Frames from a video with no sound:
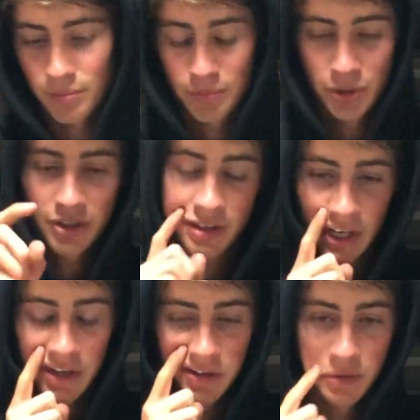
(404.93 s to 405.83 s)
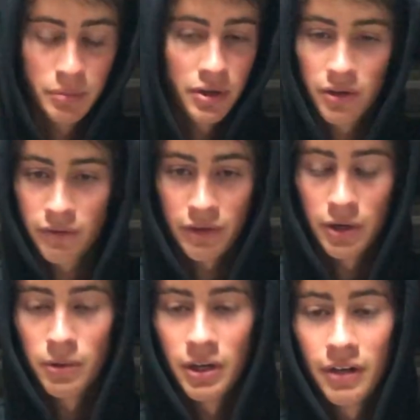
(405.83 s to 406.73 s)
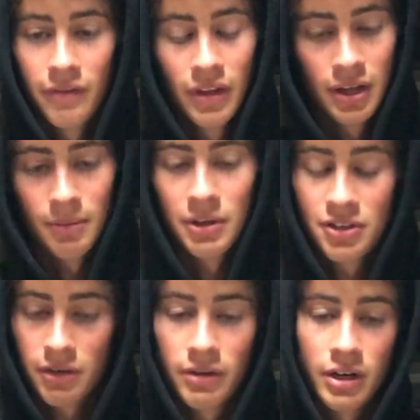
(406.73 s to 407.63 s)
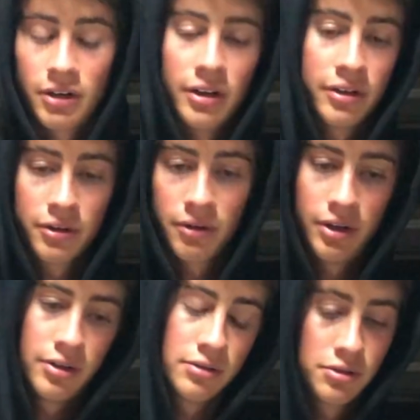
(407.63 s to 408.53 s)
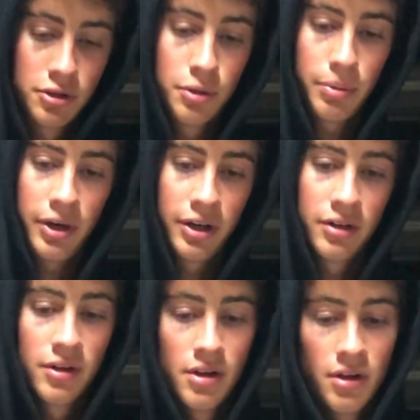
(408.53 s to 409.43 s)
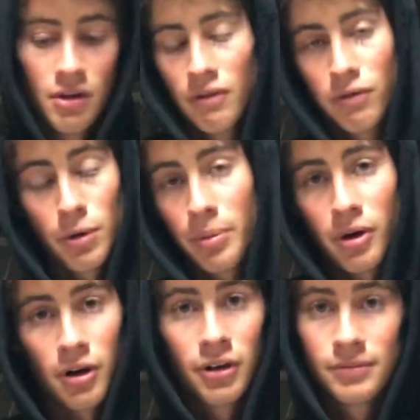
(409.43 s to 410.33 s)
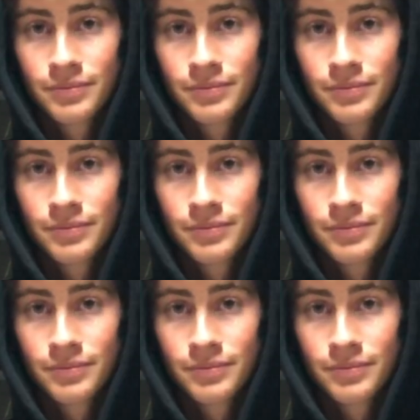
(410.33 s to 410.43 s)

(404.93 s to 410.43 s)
put it down the middle of the fairway, hit my 7 iron on the green, 2 putt, 4 par.